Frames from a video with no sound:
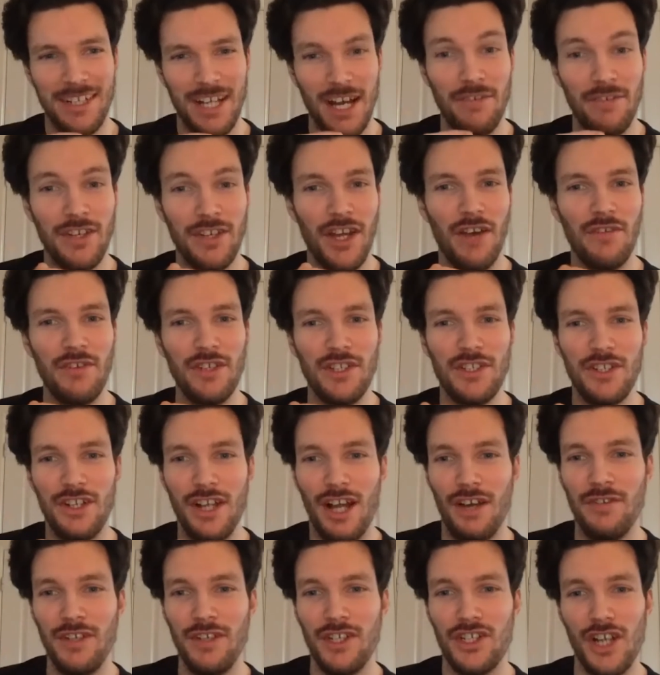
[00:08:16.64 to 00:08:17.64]
Have
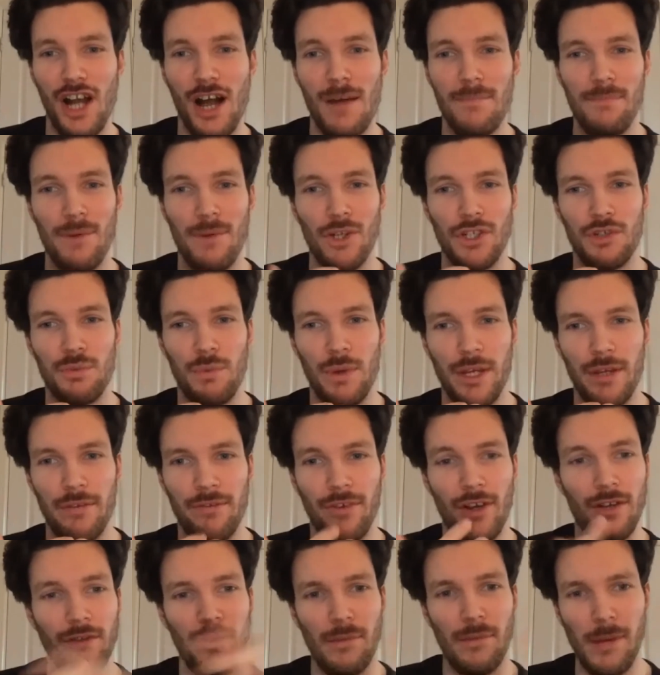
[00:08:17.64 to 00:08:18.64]
you shot much with
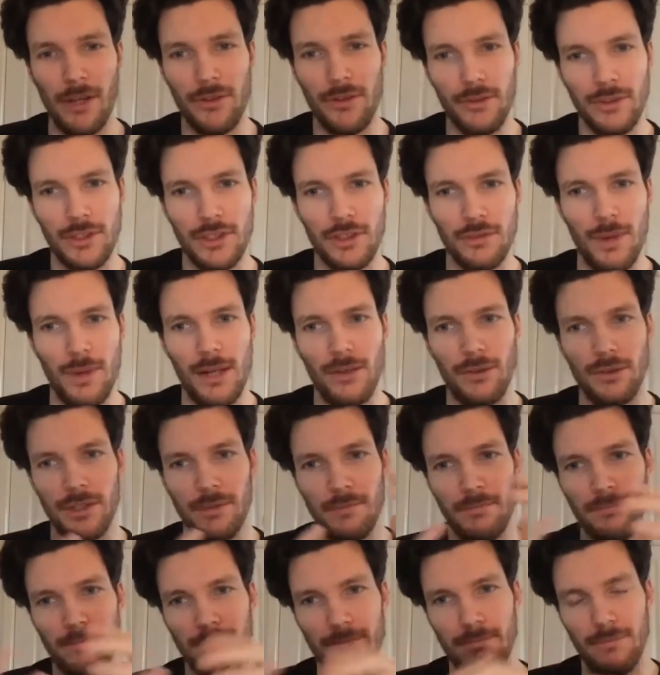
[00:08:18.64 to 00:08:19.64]
other models as well, or has
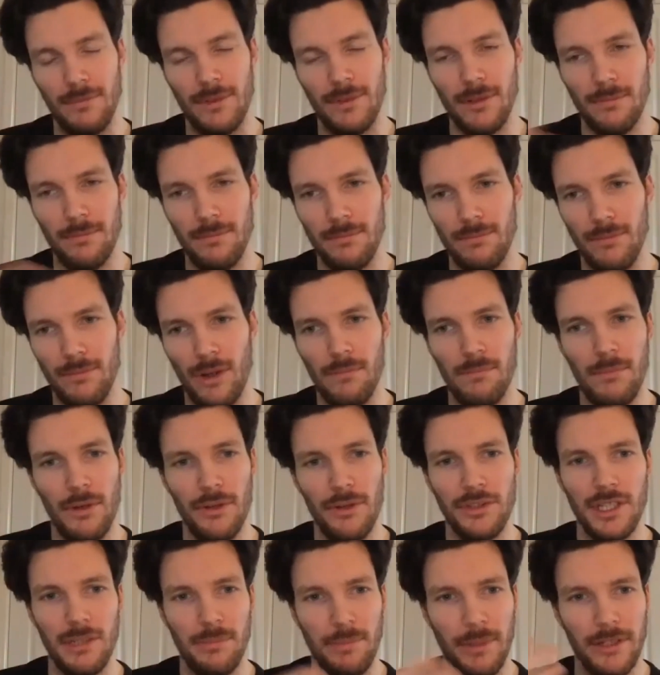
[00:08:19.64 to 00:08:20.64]
it not
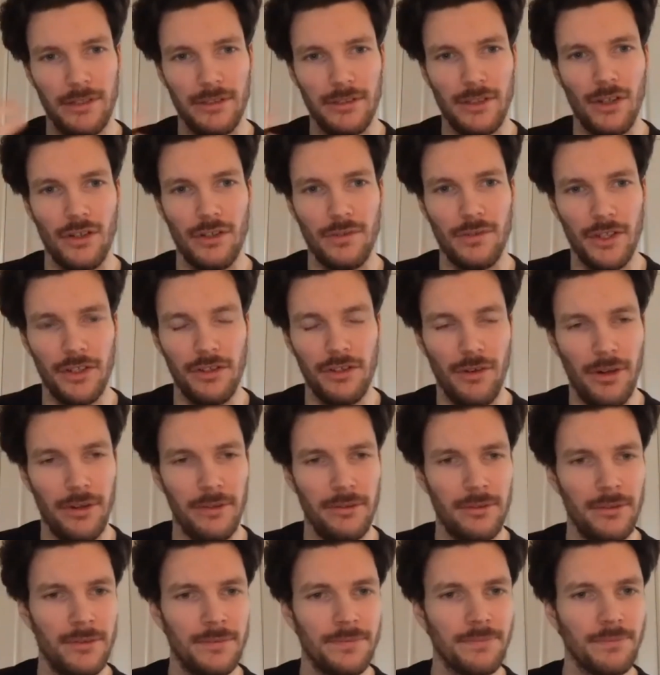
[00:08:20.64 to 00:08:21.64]
mostly been kind of on your own?